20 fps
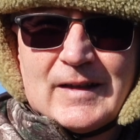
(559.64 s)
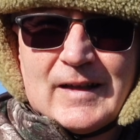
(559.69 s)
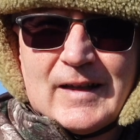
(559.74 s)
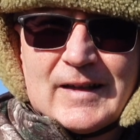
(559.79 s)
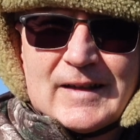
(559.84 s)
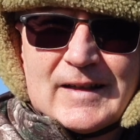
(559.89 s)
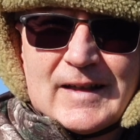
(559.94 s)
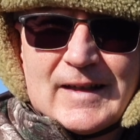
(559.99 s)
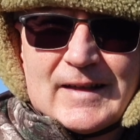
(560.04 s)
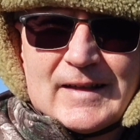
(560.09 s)

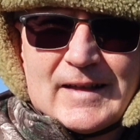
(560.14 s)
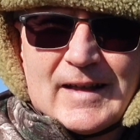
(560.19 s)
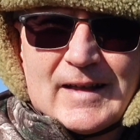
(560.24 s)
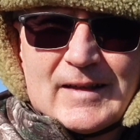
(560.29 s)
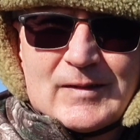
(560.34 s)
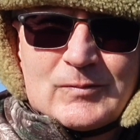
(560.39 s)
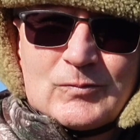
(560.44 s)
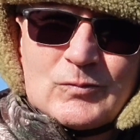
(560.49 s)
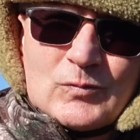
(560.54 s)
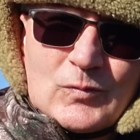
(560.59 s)
Again, that
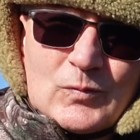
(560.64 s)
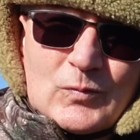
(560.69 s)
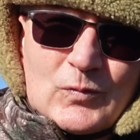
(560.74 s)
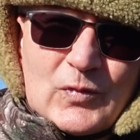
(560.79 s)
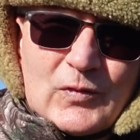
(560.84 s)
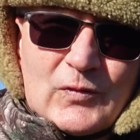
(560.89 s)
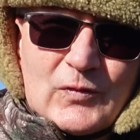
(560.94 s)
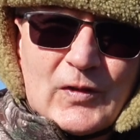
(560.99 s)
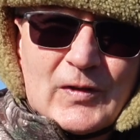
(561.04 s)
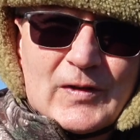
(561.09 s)

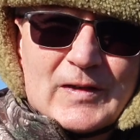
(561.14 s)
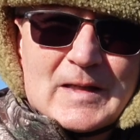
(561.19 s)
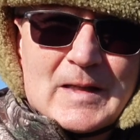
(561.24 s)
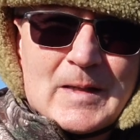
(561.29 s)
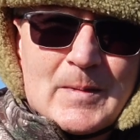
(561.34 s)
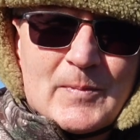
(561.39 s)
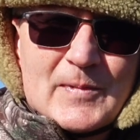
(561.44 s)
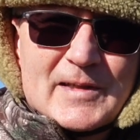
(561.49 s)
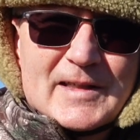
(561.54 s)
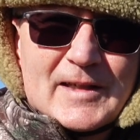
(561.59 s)
provides
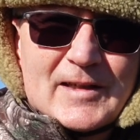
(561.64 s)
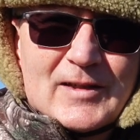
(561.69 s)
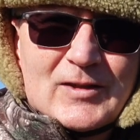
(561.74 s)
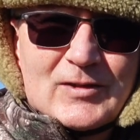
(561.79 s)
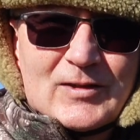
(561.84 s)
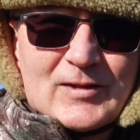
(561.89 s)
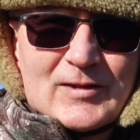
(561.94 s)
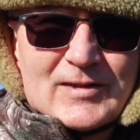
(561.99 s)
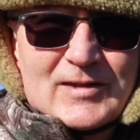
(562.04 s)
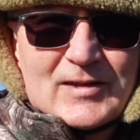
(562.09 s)

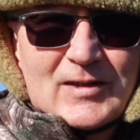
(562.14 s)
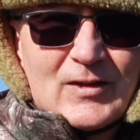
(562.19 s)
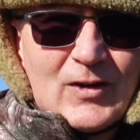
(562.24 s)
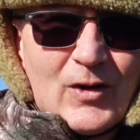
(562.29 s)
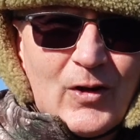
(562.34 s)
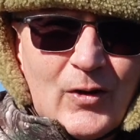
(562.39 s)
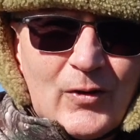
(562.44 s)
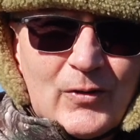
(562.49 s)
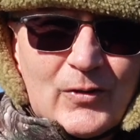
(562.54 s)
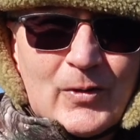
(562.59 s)
limitations
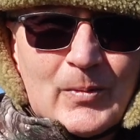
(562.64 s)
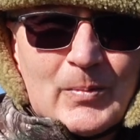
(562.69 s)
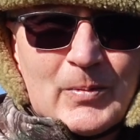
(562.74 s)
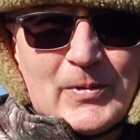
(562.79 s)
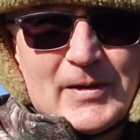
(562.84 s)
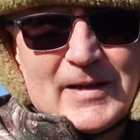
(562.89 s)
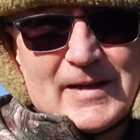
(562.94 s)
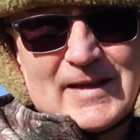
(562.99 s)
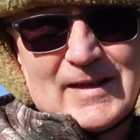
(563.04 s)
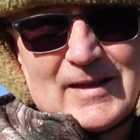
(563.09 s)
on
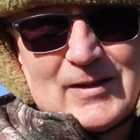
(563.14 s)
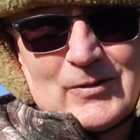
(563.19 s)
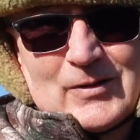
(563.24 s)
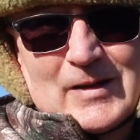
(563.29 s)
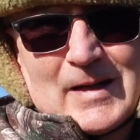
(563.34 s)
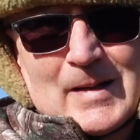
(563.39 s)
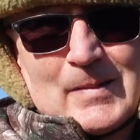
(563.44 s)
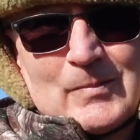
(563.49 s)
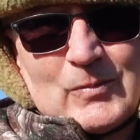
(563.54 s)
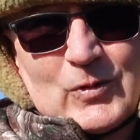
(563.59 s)
operating your
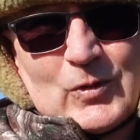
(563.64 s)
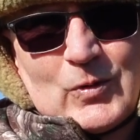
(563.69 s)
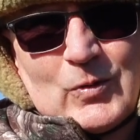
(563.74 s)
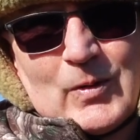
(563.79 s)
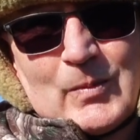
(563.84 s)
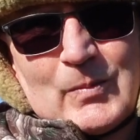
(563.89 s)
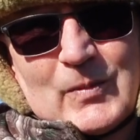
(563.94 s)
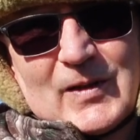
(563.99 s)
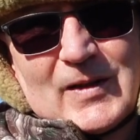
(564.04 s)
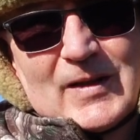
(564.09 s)
camera
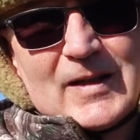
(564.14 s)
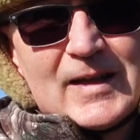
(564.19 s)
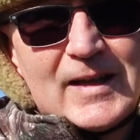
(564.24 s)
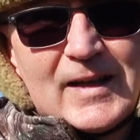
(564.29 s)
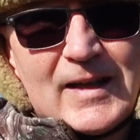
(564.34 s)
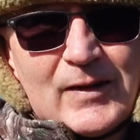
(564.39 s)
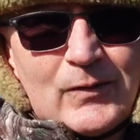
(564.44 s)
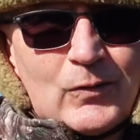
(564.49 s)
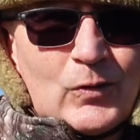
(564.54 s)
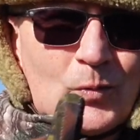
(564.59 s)
equipment
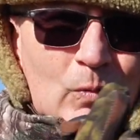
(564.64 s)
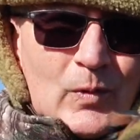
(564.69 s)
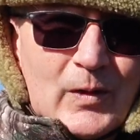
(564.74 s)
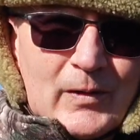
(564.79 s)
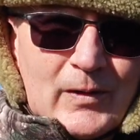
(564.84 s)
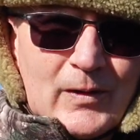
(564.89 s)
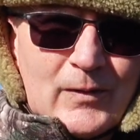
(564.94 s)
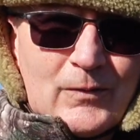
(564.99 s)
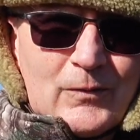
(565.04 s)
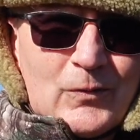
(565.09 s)
if you're
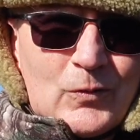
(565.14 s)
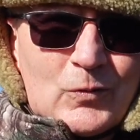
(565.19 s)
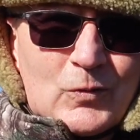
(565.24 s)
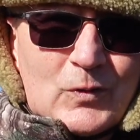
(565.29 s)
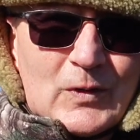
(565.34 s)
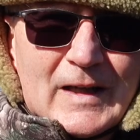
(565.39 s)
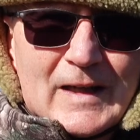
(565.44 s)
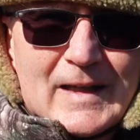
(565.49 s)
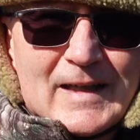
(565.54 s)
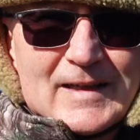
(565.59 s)
wearing a full
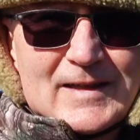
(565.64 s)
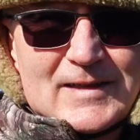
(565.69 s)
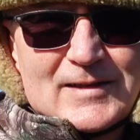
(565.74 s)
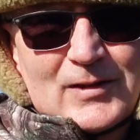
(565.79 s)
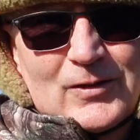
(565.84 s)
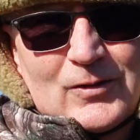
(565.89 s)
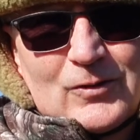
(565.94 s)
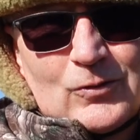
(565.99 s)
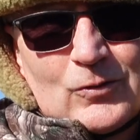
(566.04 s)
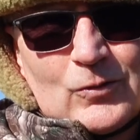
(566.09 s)
giddy
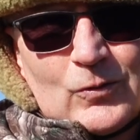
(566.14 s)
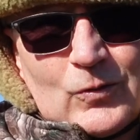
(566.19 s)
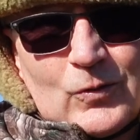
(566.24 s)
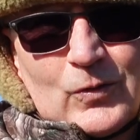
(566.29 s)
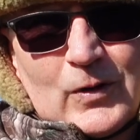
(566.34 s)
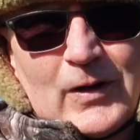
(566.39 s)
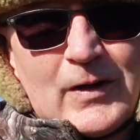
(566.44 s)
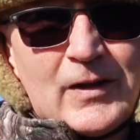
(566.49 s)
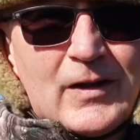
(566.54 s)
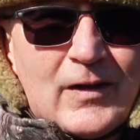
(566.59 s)
suit or
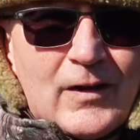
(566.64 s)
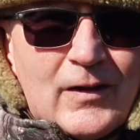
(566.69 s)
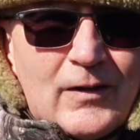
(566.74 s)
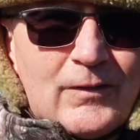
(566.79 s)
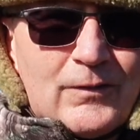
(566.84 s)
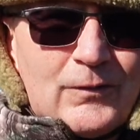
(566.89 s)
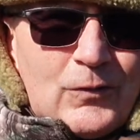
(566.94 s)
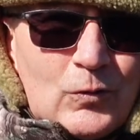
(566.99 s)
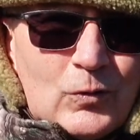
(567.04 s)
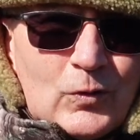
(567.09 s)
a
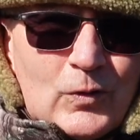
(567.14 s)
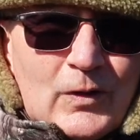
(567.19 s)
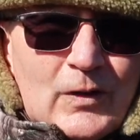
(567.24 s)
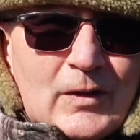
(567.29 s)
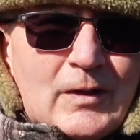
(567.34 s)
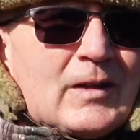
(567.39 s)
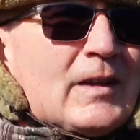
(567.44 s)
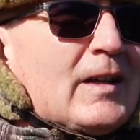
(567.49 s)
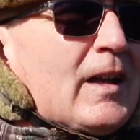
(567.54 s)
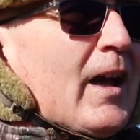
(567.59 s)
full
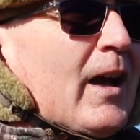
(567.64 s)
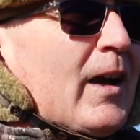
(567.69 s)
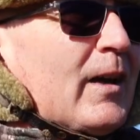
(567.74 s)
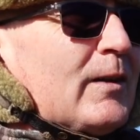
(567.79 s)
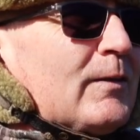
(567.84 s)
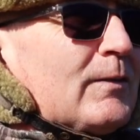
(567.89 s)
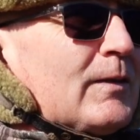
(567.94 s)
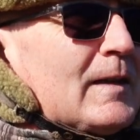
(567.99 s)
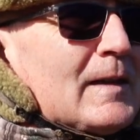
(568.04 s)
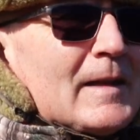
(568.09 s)

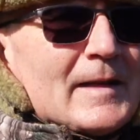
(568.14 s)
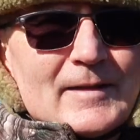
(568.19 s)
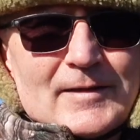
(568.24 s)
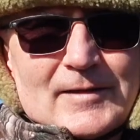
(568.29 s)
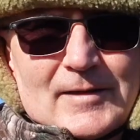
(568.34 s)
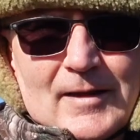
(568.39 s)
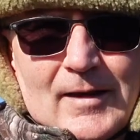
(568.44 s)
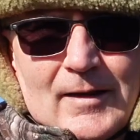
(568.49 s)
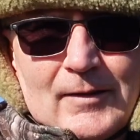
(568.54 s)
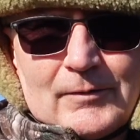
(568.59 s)
over lens
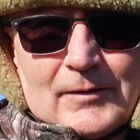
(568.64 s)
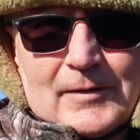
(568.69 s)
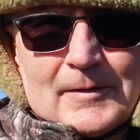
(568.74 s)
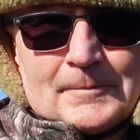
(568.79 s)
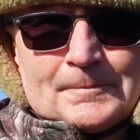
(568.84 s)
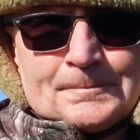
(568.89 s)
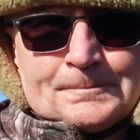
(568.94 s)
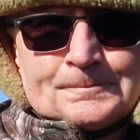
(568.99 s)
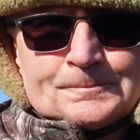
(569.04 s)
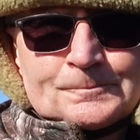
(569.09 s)
cover.
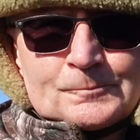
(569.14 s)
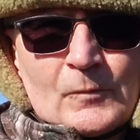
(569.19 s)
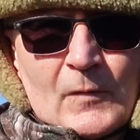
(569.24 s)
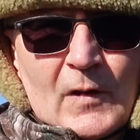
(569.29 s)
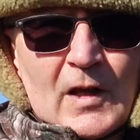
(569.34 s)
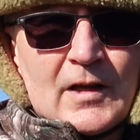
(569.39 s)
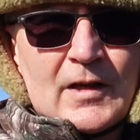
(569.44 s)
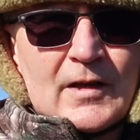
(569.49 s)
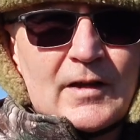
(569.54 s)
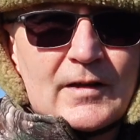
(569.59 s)

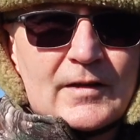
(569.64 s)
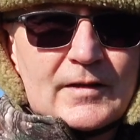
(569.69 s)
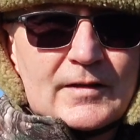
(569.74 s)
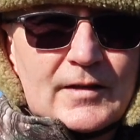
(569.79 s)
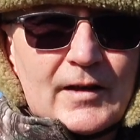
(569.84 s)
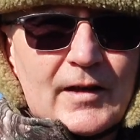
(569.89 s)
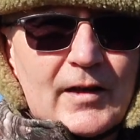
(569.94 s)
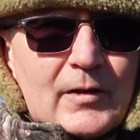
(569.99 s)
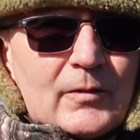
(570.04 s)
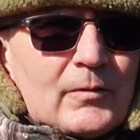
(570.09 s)

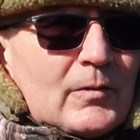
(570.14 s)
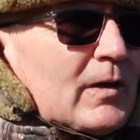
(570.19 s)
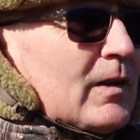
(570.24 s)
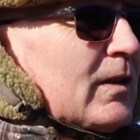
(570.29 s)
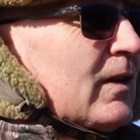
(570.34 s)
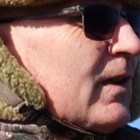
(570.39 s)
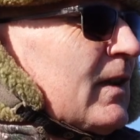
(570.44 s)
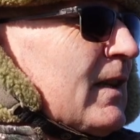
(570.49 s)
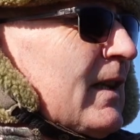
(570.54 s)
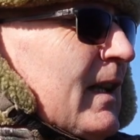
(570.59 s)
So
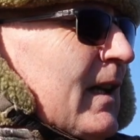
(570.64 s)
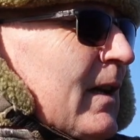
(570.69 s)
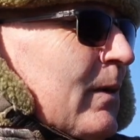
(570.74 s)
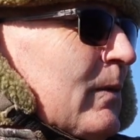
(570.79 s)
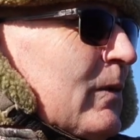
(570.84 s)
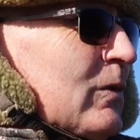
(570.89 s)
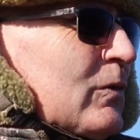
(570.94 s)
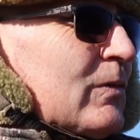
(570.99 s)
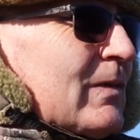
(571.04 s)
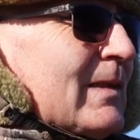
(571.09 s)
yeah, we
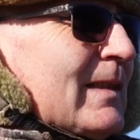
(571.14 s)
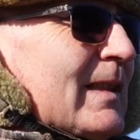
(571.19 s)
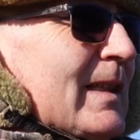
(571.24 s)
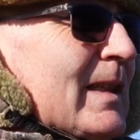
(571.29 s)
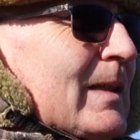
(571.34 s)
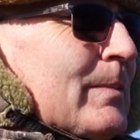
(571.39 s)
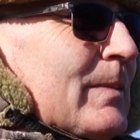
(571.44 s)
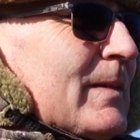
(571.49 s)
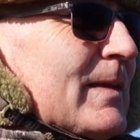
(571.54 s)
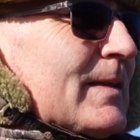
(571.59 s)
try and
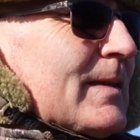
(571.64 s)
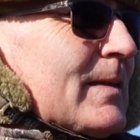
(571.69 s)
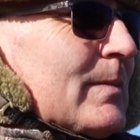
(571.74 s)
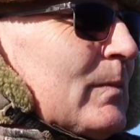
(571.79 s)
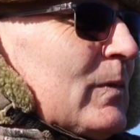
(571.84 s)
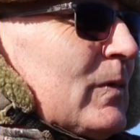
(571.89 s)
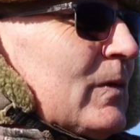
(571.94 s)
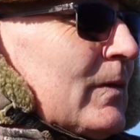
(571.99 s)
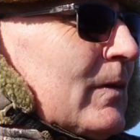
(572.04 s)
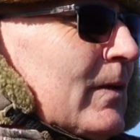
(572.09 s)
keep it
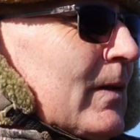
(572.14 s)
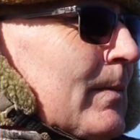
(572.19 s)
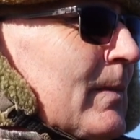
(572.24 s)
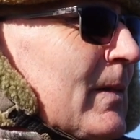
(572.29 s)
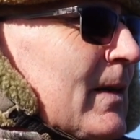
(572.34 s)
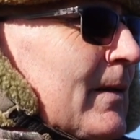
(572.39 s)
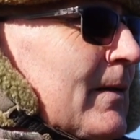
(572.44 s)
simple on Camilla